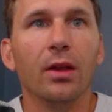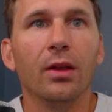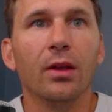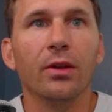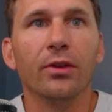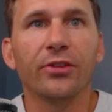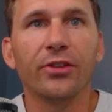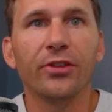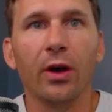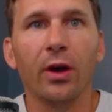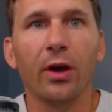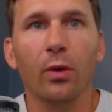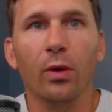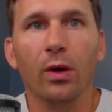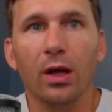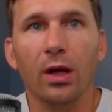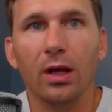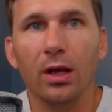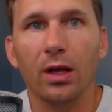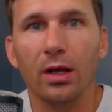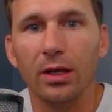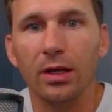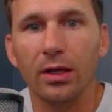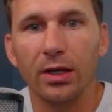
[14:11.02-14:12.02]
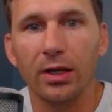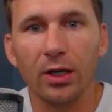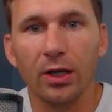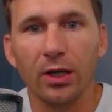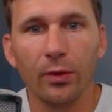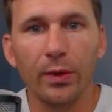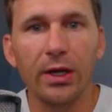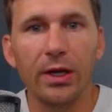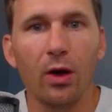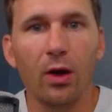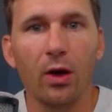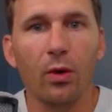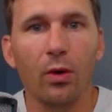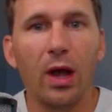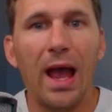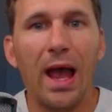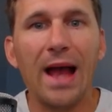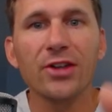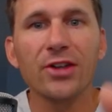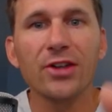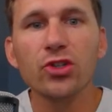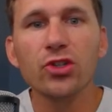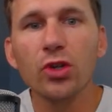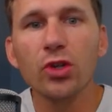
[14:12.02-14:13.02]
So here we go.
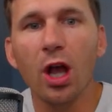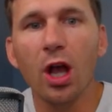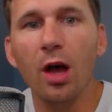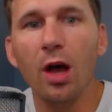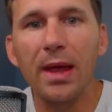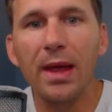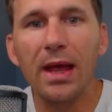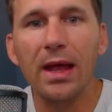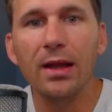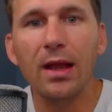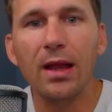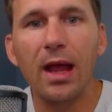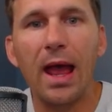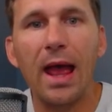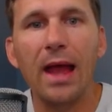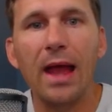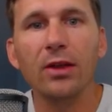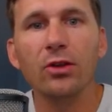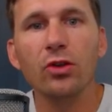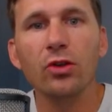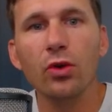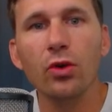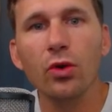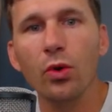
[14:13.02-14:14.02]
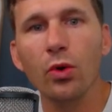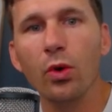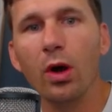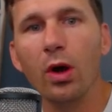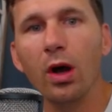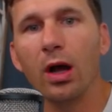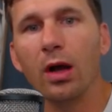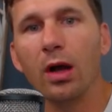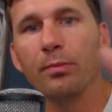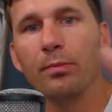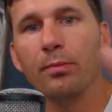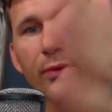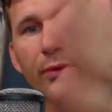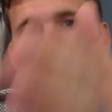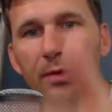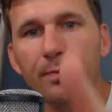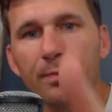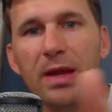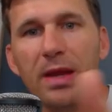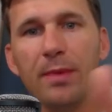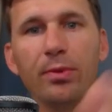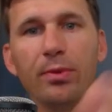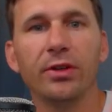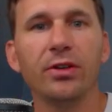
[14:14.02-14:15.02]
As you come in and you bring
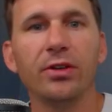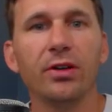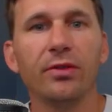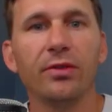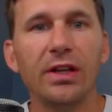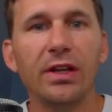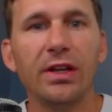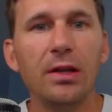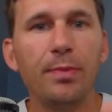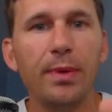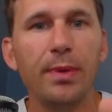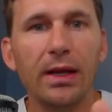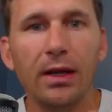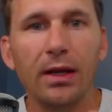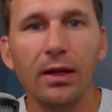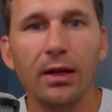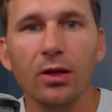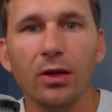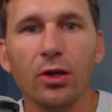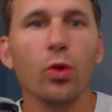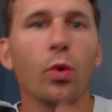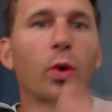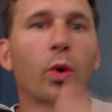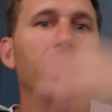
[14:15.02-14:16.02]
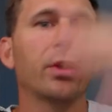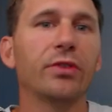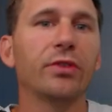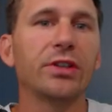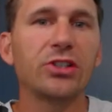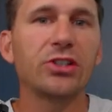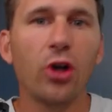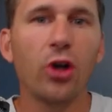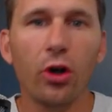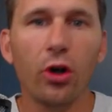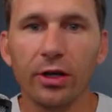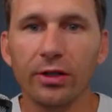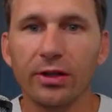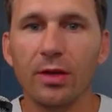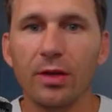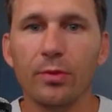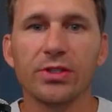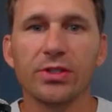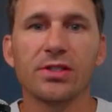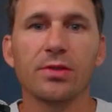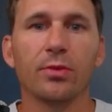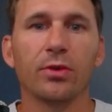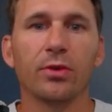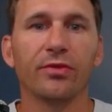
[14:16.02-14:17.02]
people into your VDP, you want to retarget them with
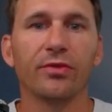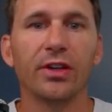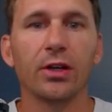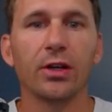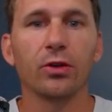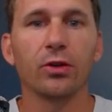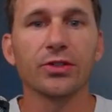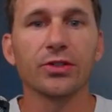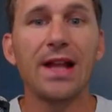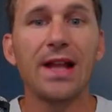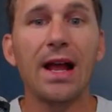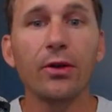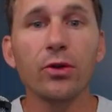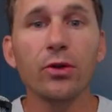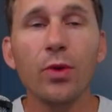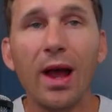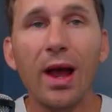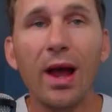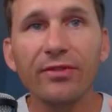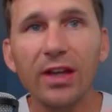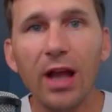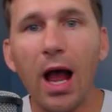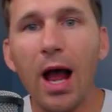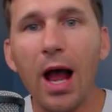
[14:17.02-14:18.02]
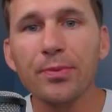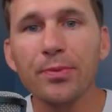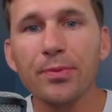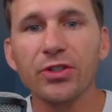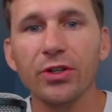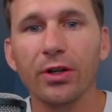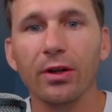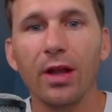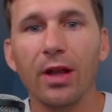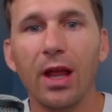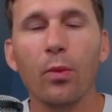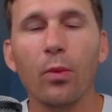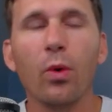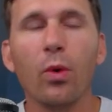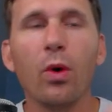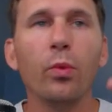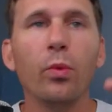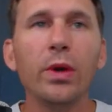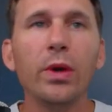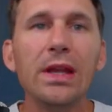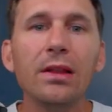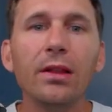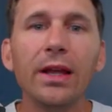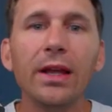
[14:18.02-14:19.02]
similar vehicles. Now you have the option. And what
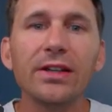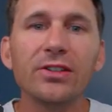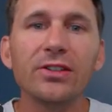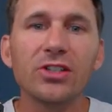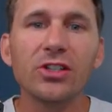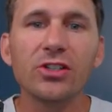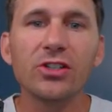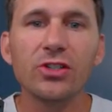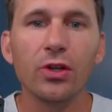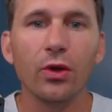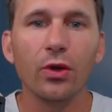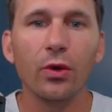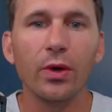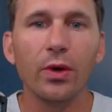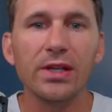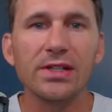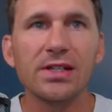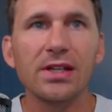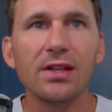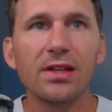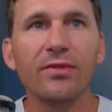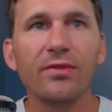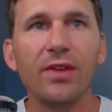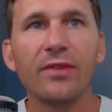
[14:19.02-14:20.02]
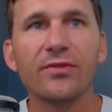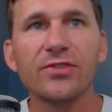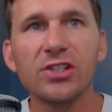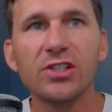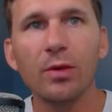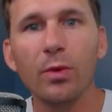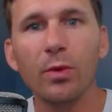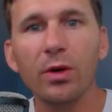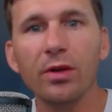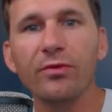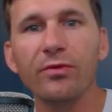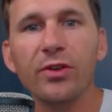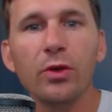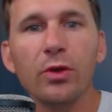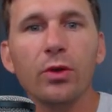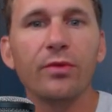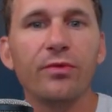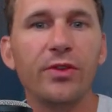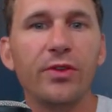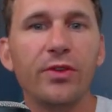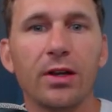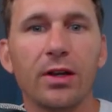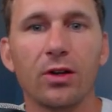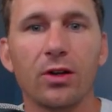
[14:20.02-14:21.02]
we like to do is if someone viewed a
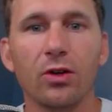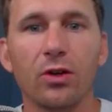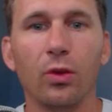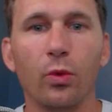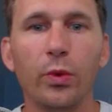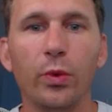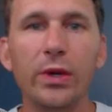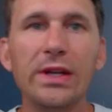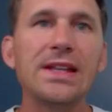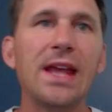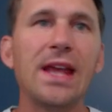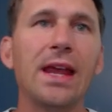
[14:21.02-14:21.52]
vehicle, we